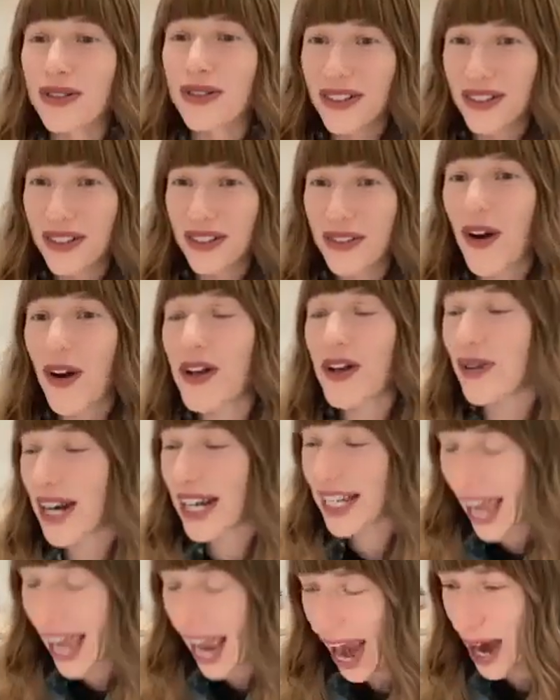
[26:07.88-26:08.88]

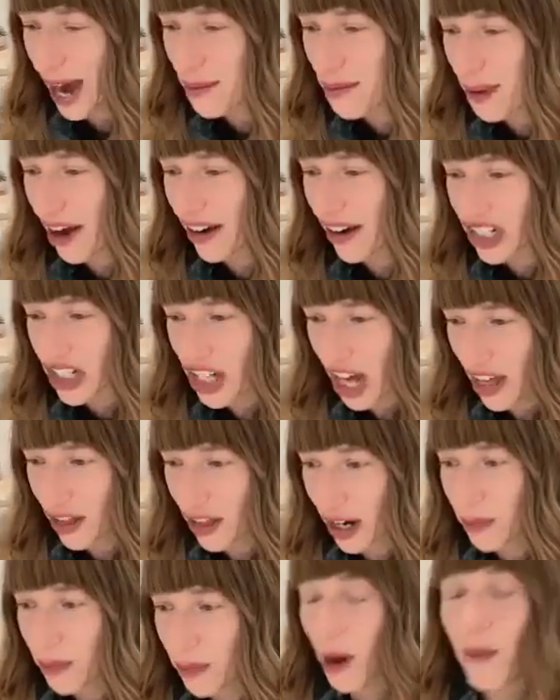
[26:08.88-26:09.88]
want to care about each
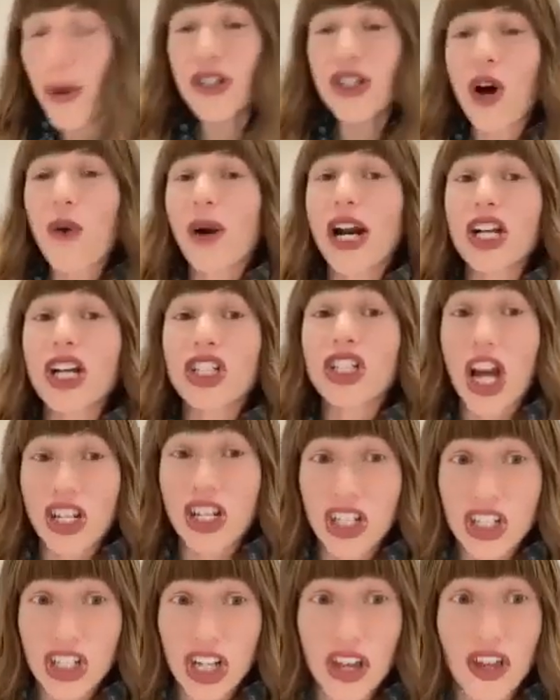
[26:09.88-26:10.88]
other, but we don't want to
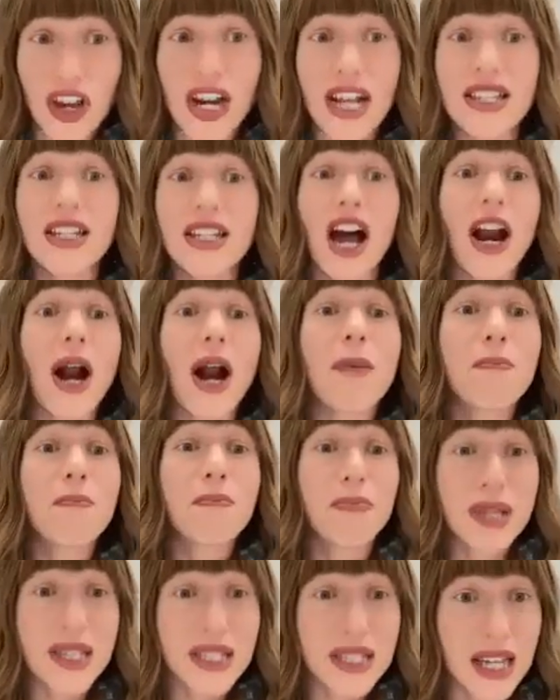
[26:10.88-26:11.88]
judge each other. And it's not our
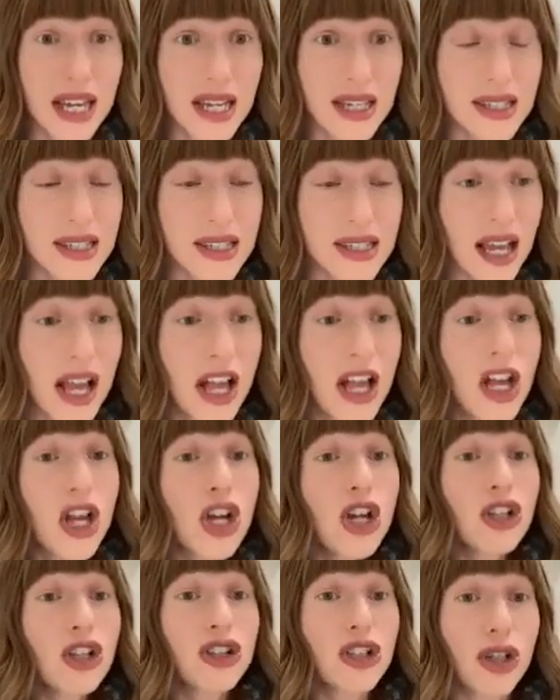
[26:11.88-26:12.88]
business
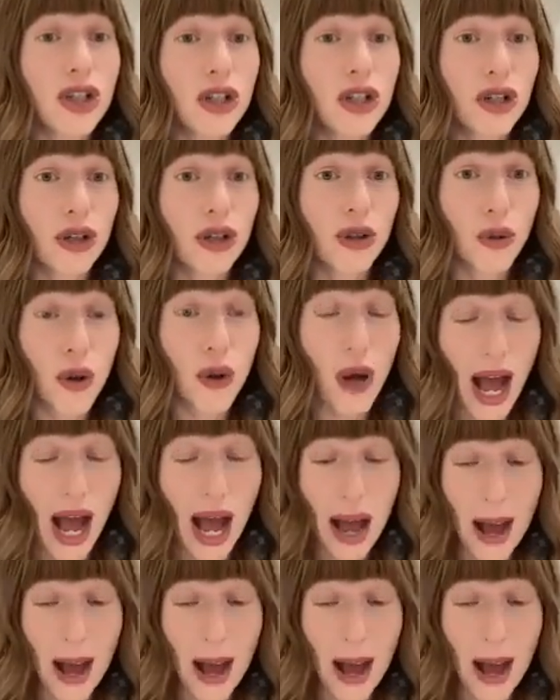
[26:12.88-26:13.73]
to